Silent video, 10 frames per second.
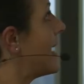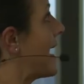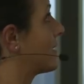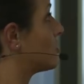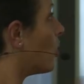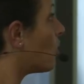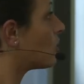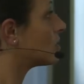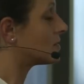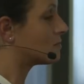And
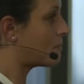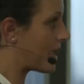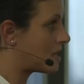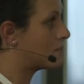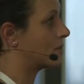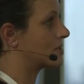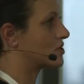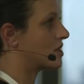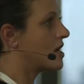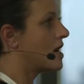all
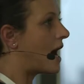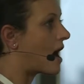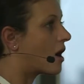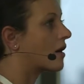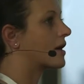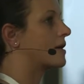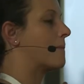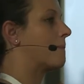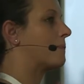papers are